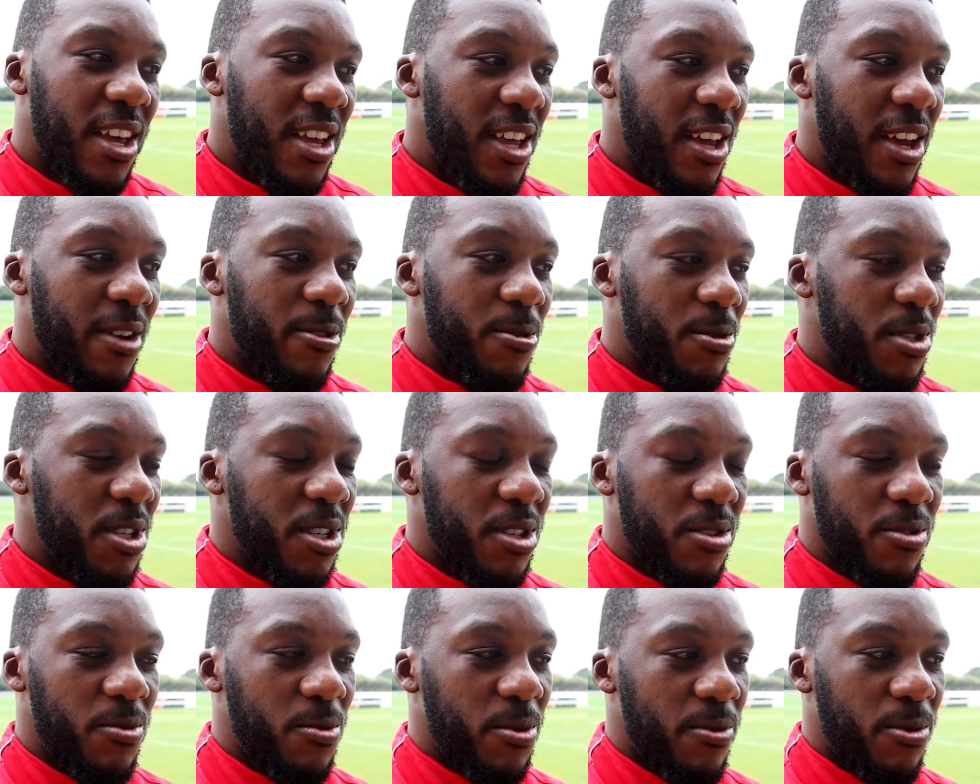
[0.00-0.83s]
We're
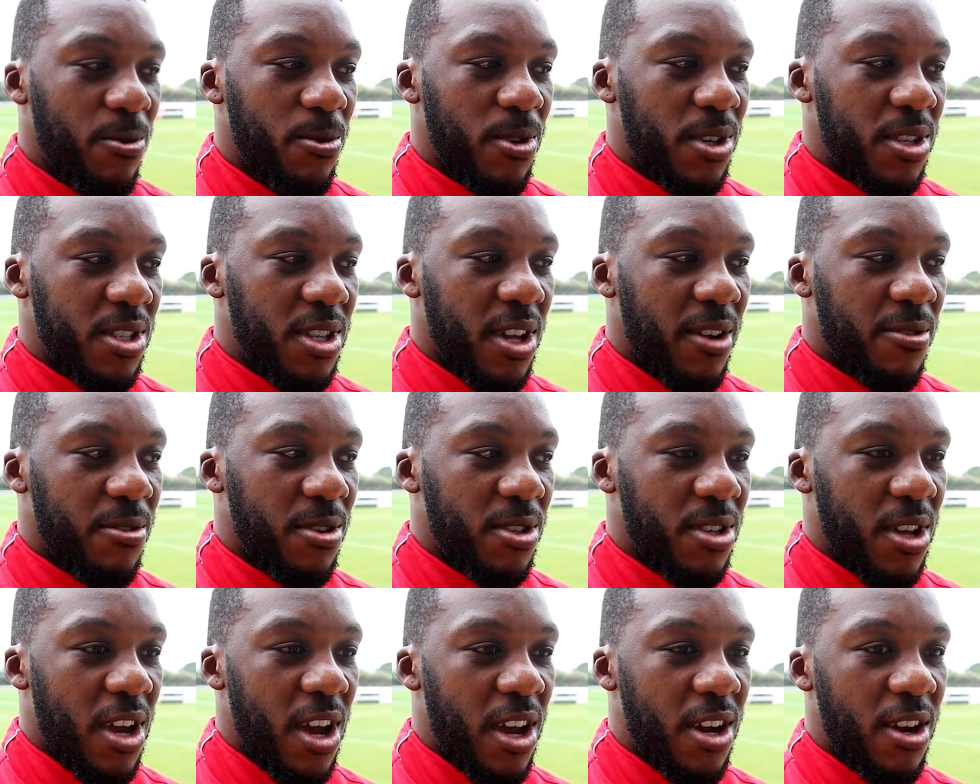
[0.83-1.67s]
just with all the stuff
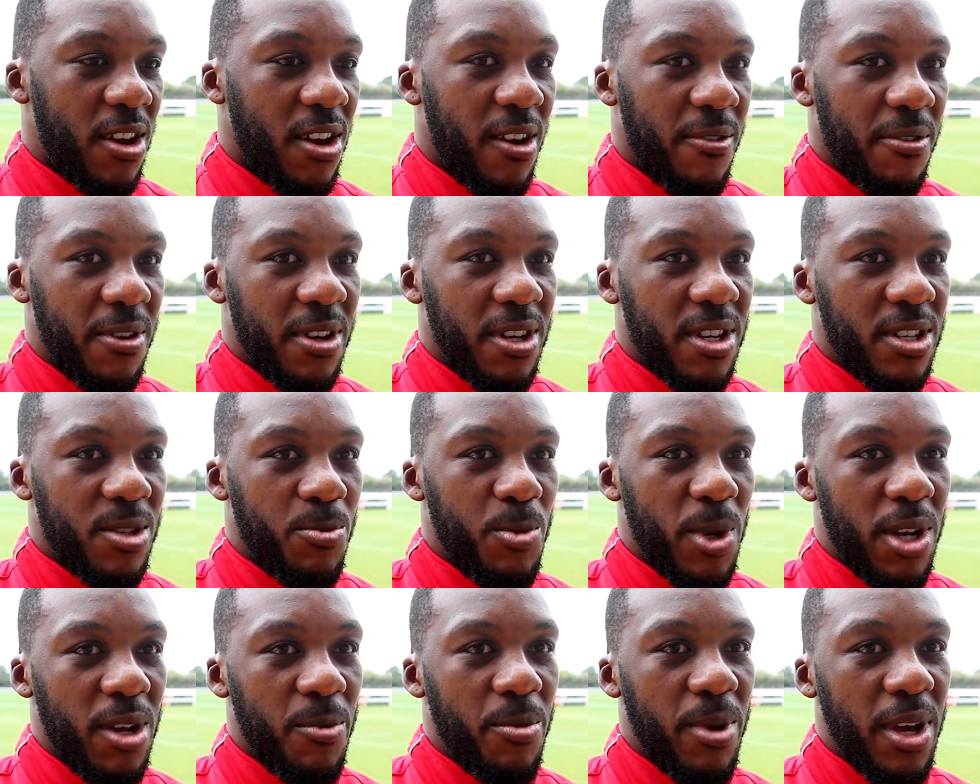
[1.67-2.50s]
that's going on, I think there's
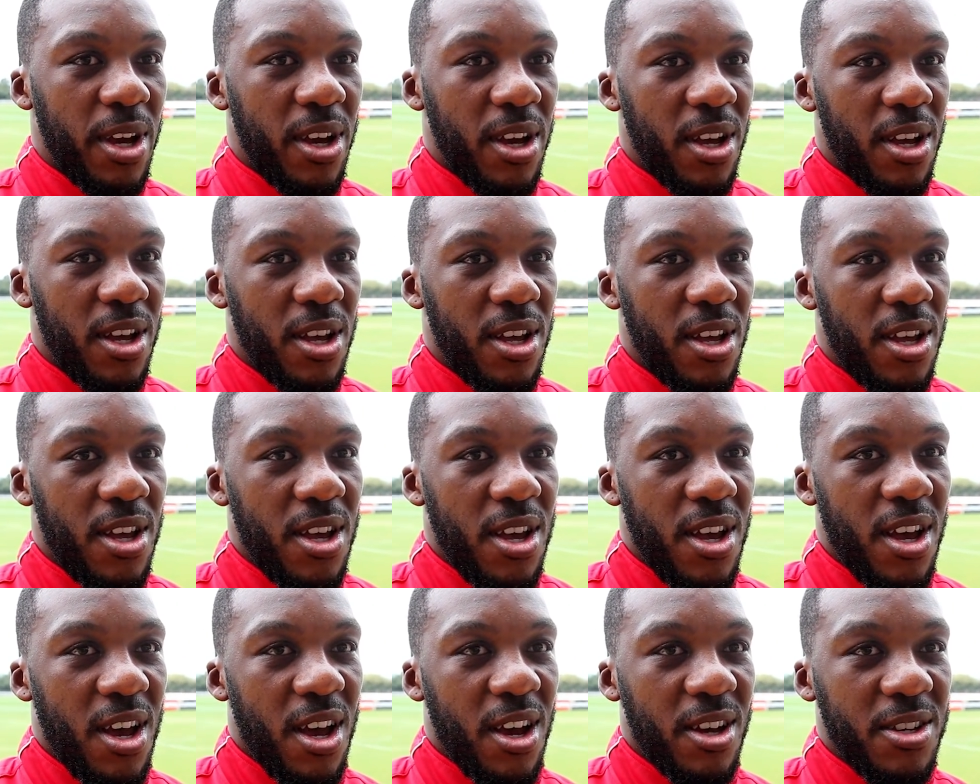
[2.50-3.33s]
been a bit,
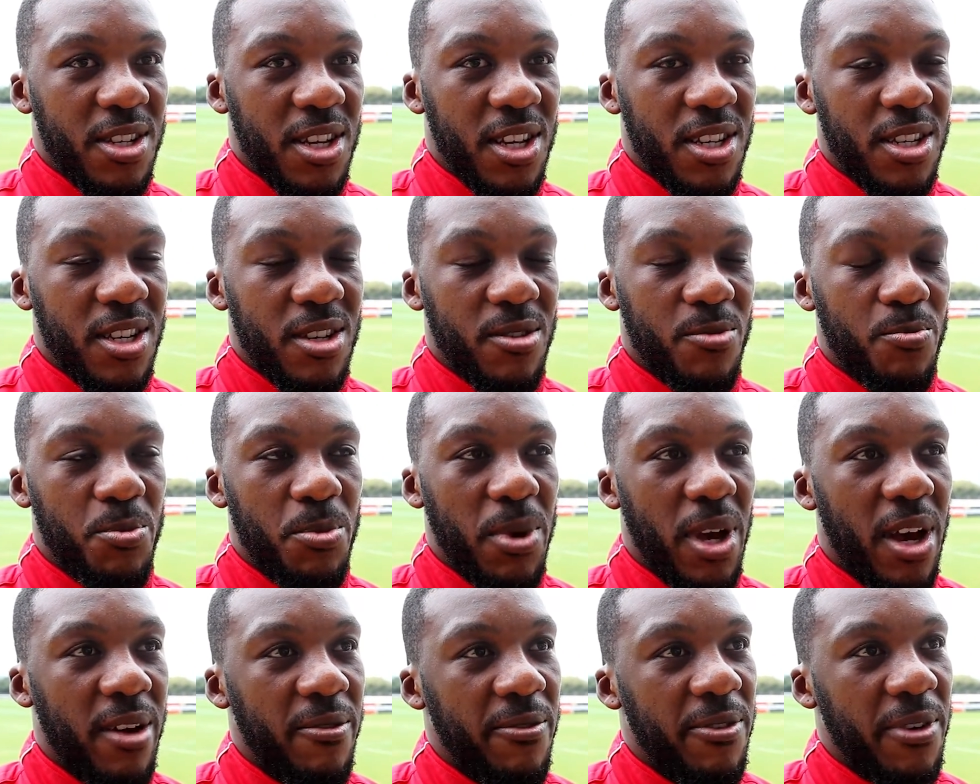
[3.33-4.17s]
I'd say it's a
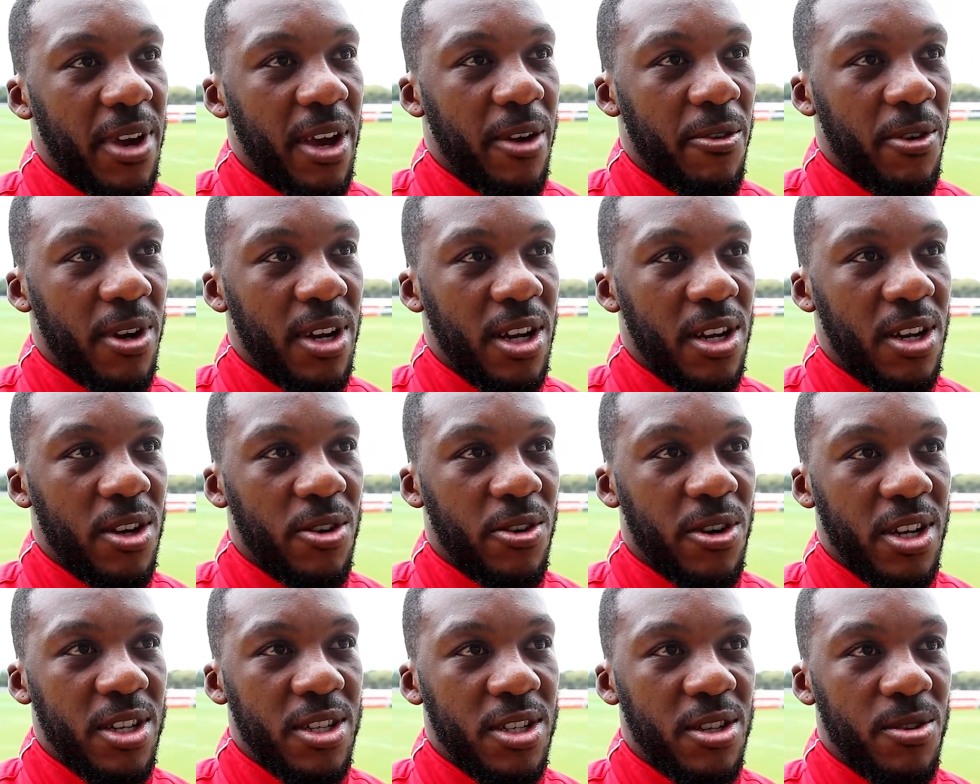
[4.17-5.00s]
bit unfair really, the
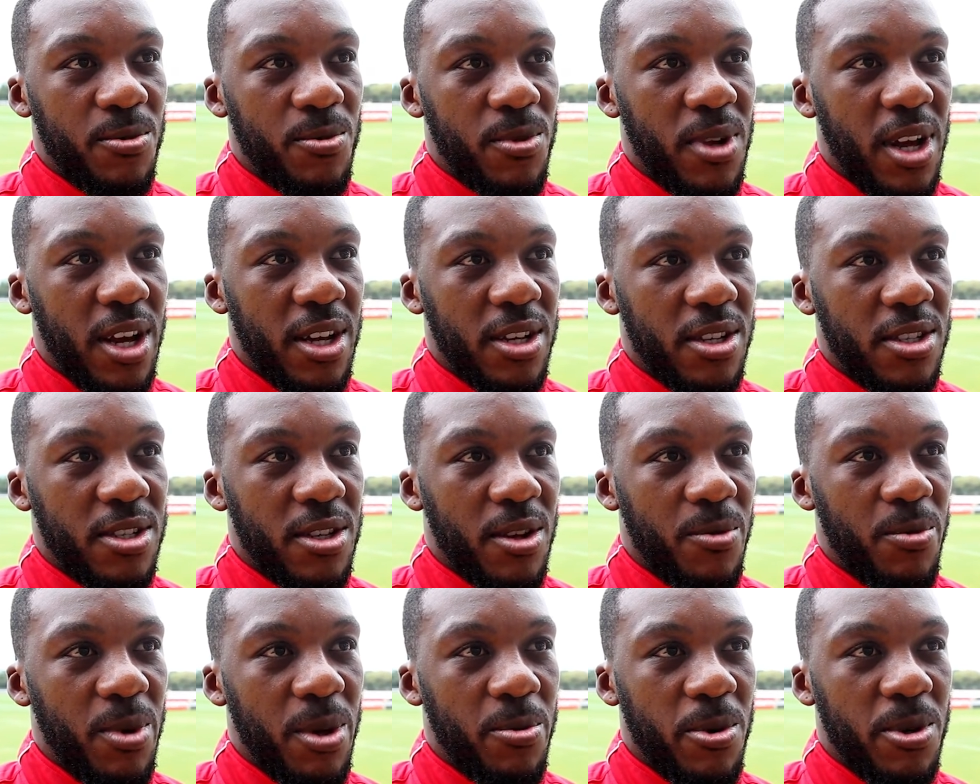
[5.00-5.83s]
criticism like
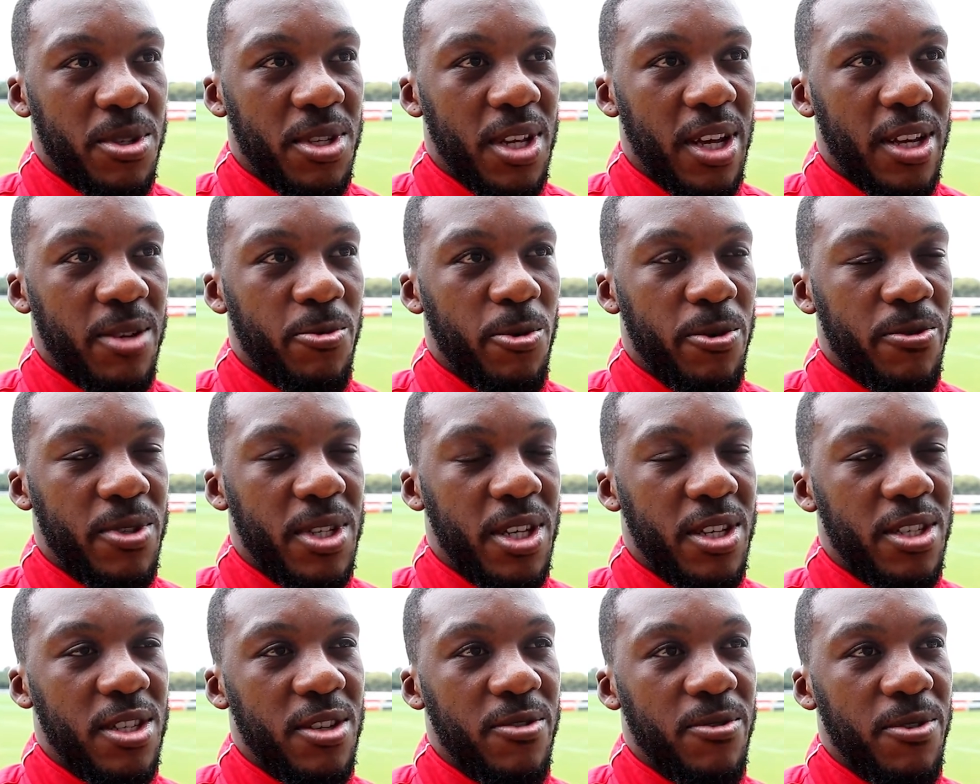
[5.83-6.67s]
some people are saying with
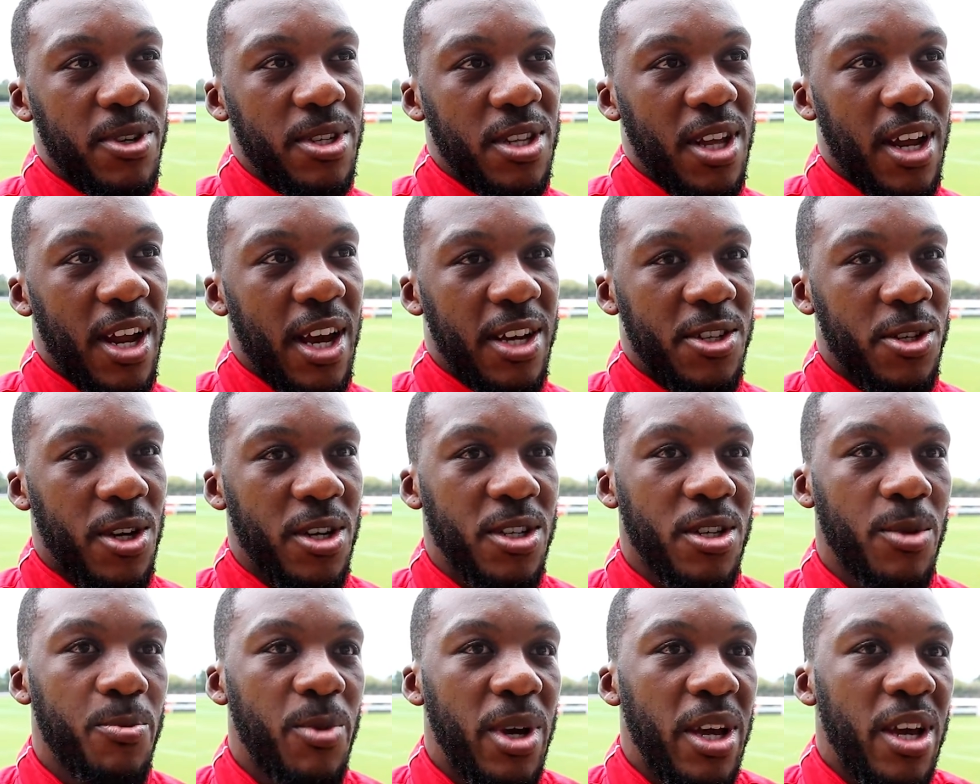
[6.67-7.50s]
Tiz and things like that. So
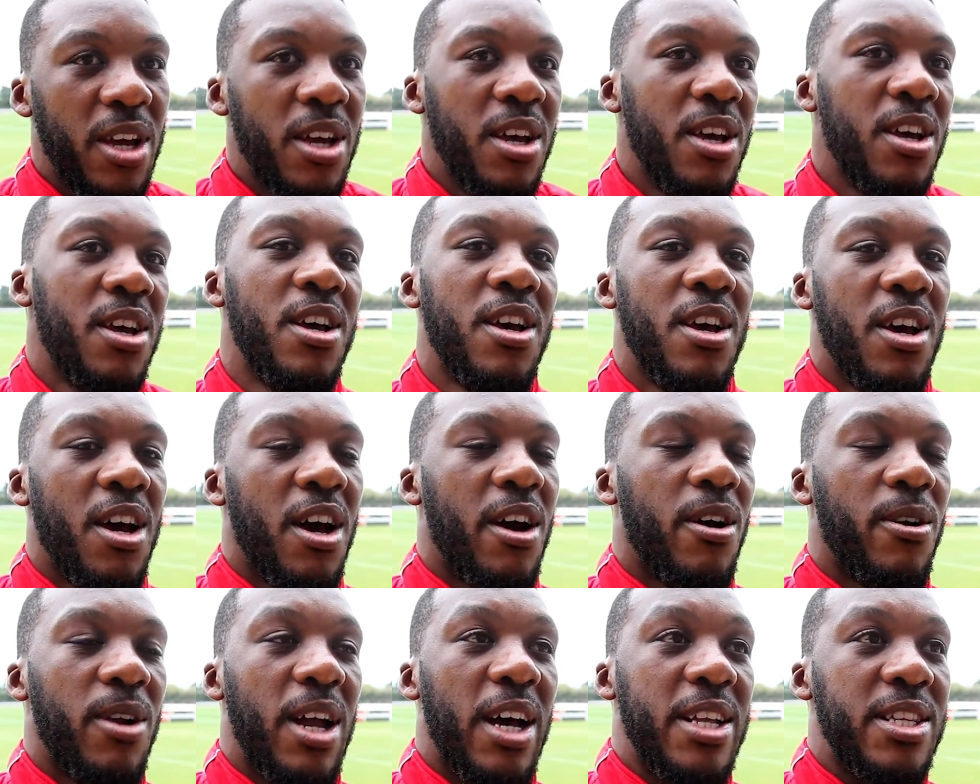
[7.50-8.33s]
it's a bit,
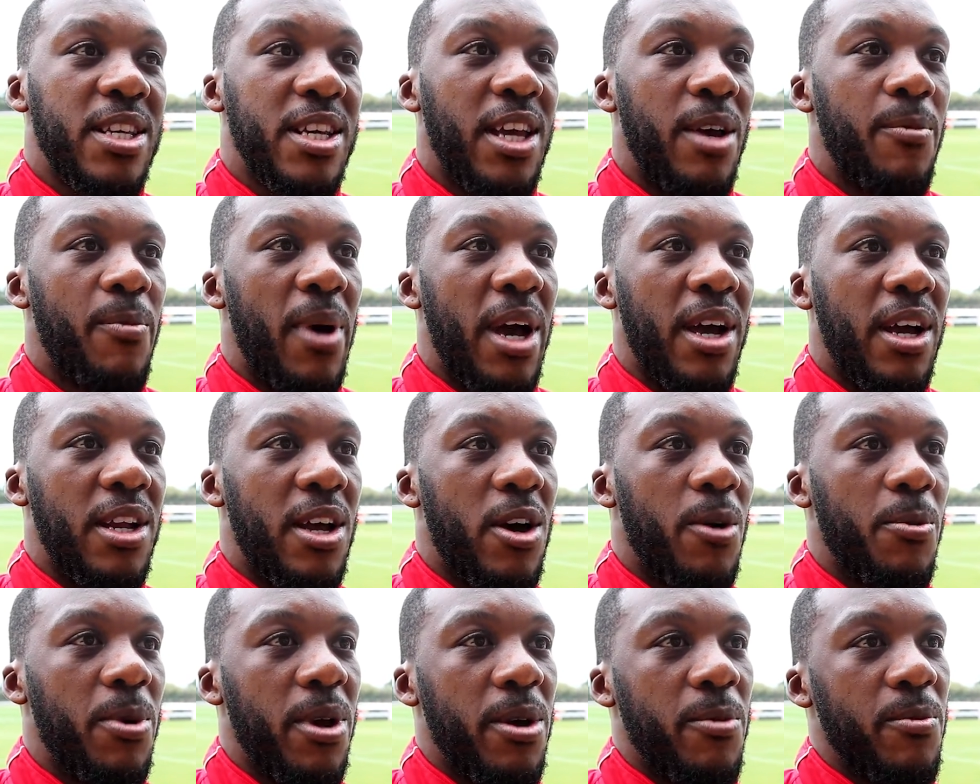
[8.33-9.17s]
I would like to get back and
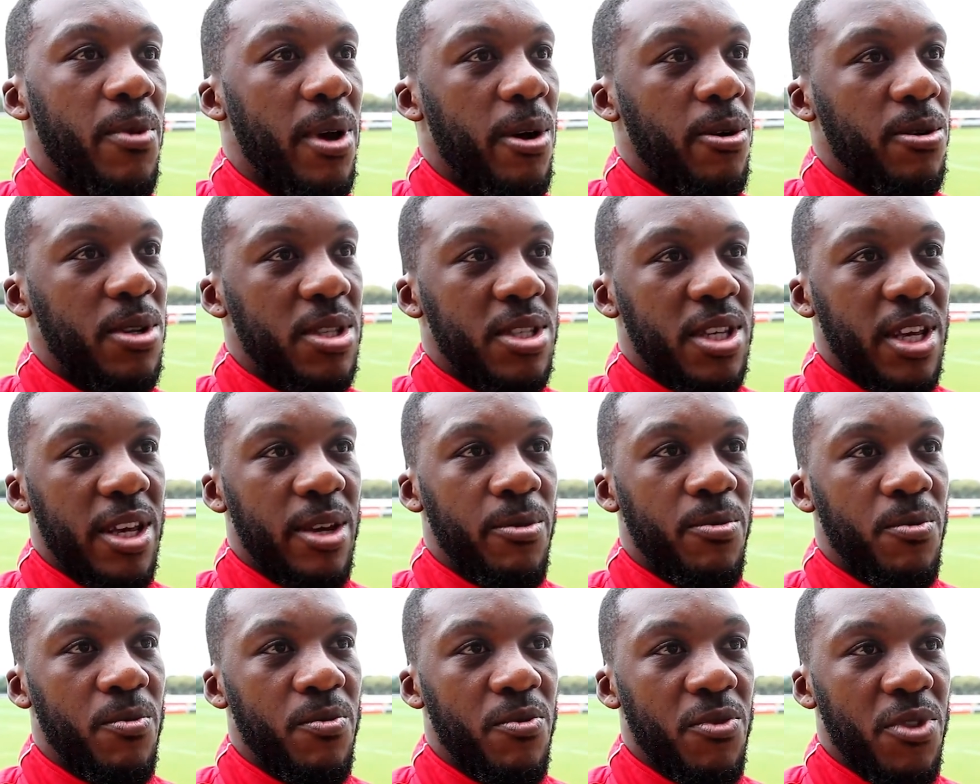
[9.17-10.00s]
help him, help the
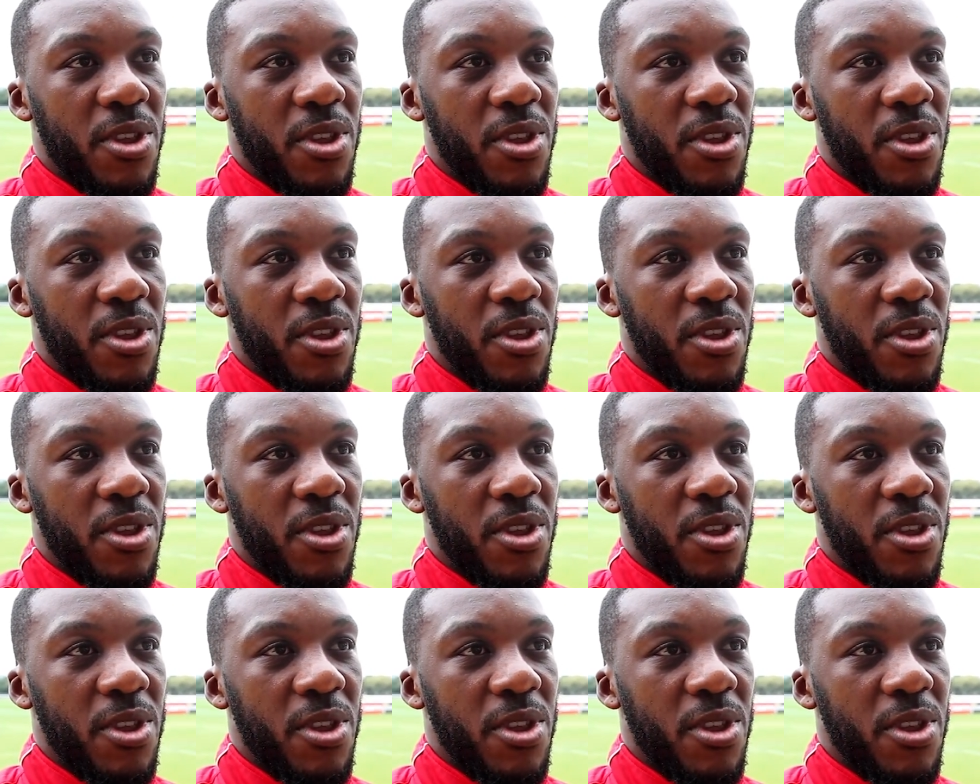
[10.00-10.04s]
team.